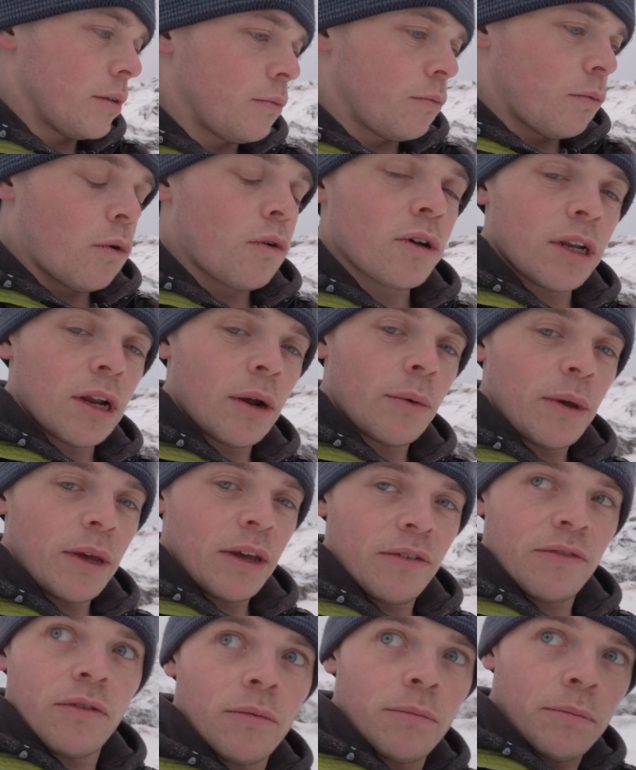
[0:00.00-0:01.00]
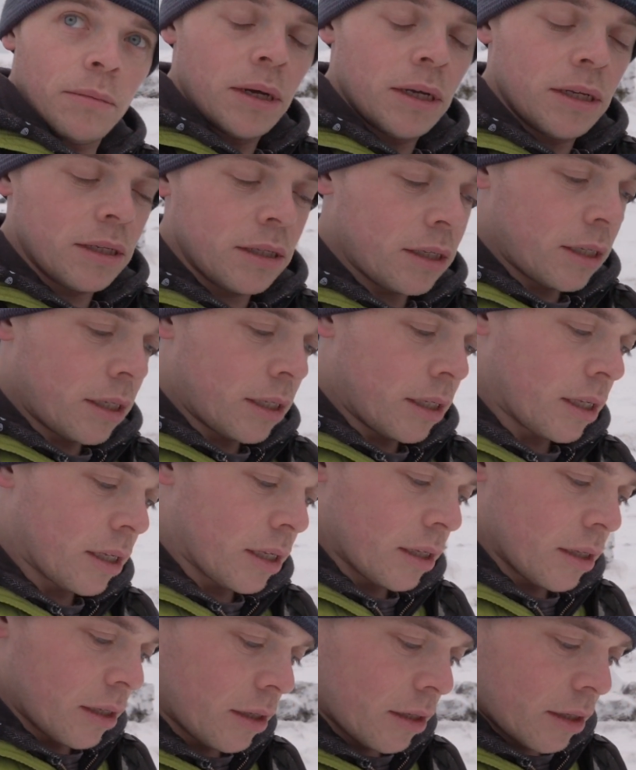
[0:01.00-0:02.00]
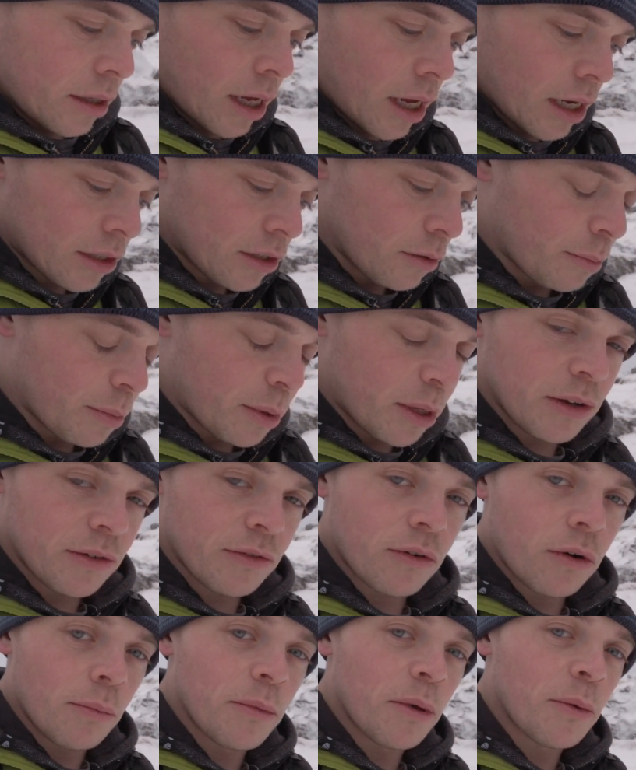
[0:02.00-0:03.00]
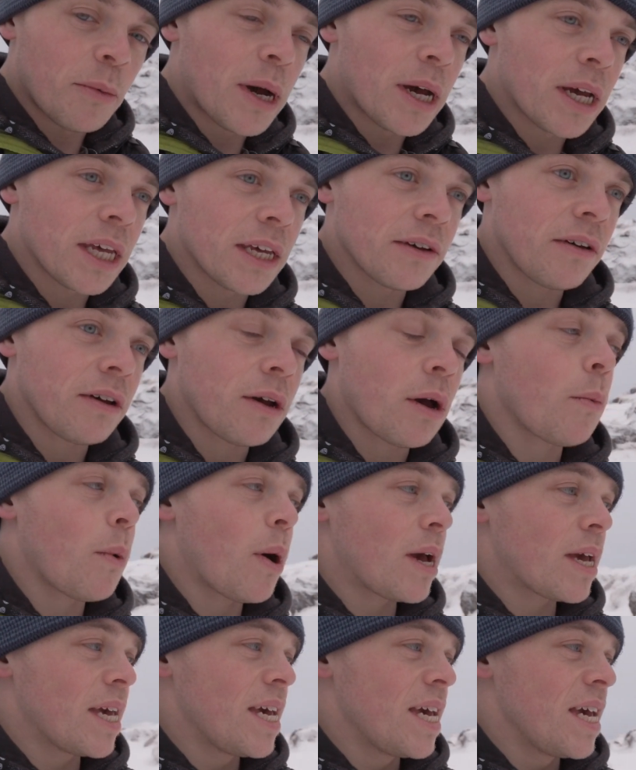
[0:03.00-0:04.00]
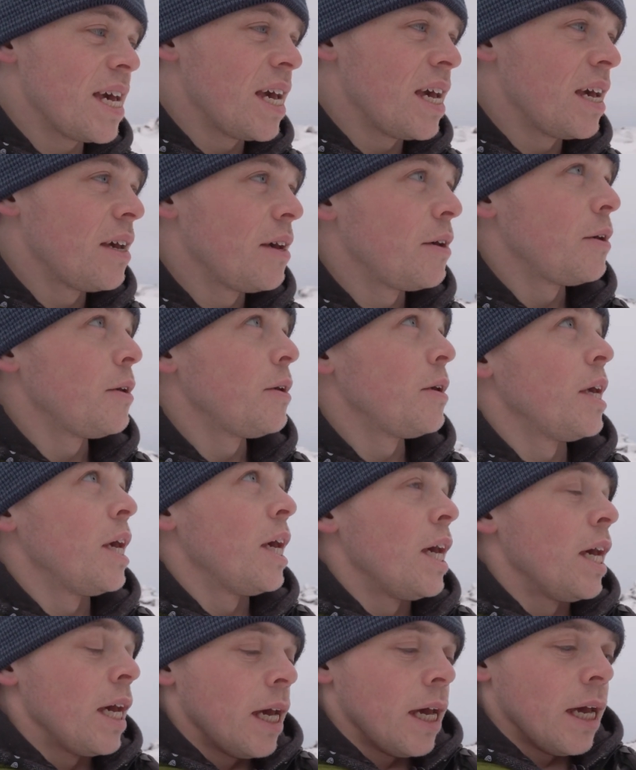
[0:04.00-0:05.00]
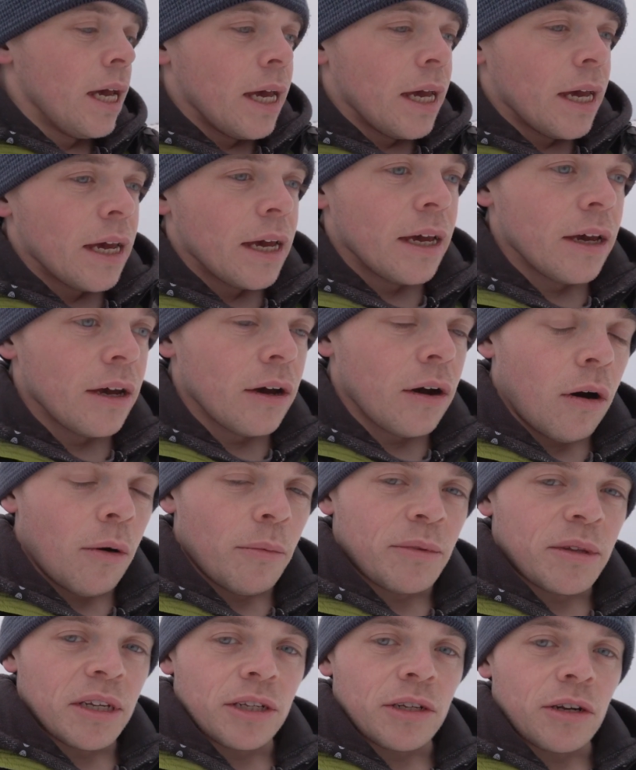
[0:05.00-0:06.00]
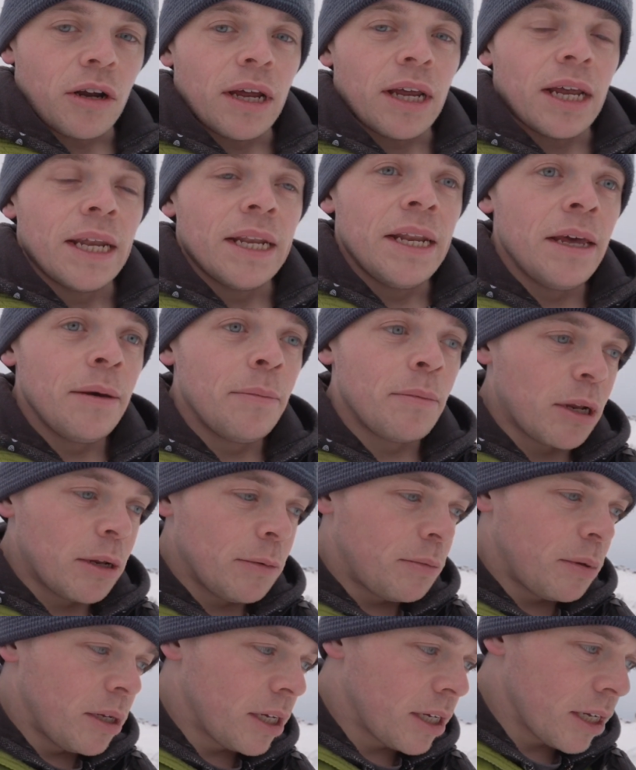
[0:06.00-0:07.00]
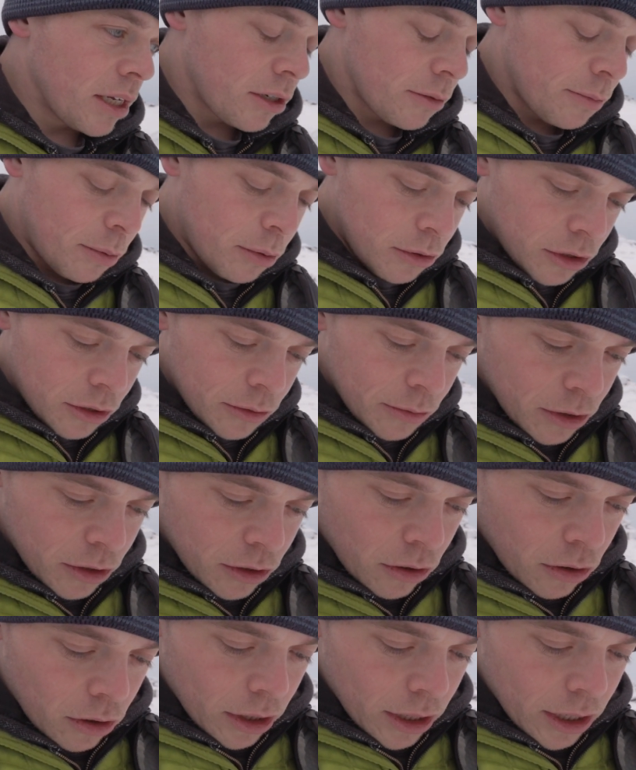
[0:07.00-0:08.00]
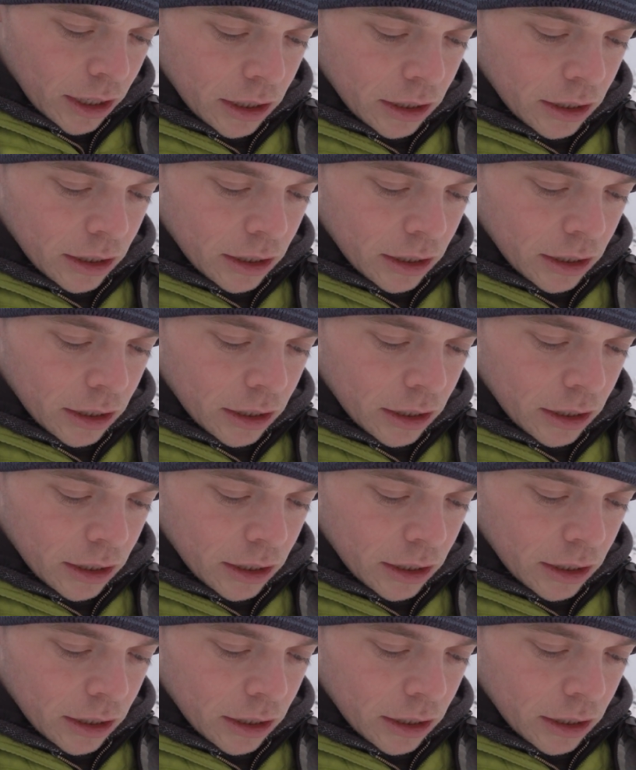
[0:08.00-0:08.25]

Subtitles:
walking away from the actual peak from the Wangy, up to sort of neighbouring peak, I suppose you would call